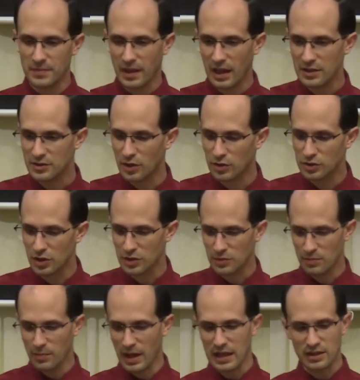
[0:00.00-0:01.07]
And so
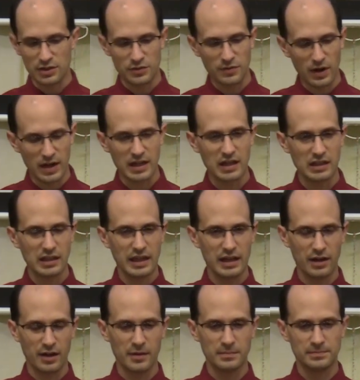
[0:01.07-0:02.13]
just make this very
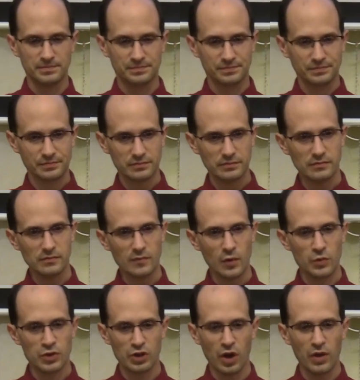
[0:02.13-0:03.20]
clear.
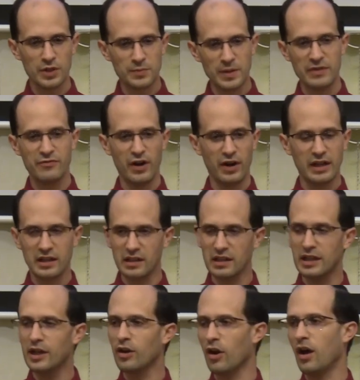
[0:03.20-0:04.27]
We should always be very
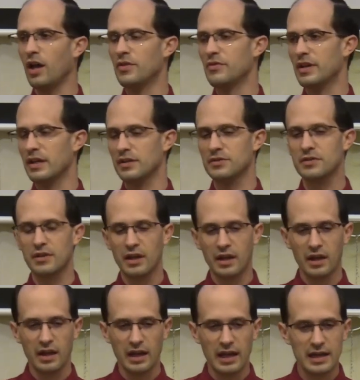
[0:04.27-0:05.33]
clear on this,
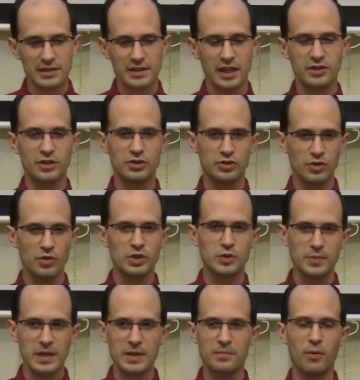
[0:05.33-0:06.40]
is that the
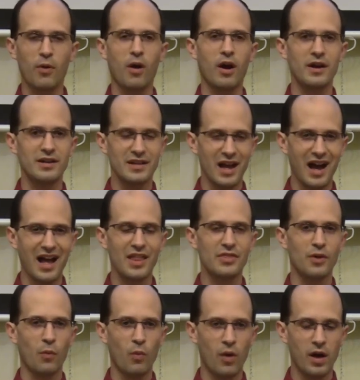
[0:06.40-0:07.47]
Jewish people are not
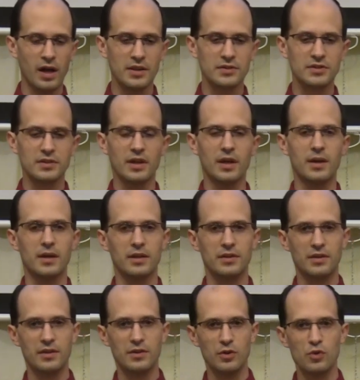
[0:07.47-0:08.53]
the ones
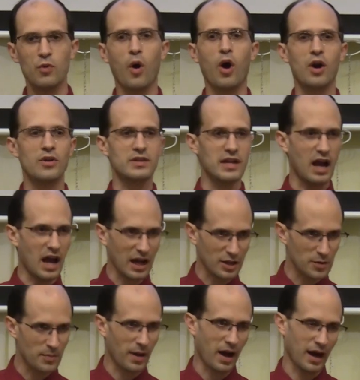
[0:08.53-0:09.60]
who are the
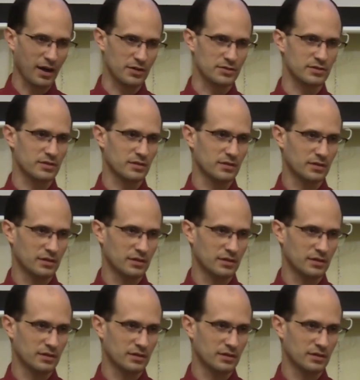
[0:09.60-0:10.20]
occupiers.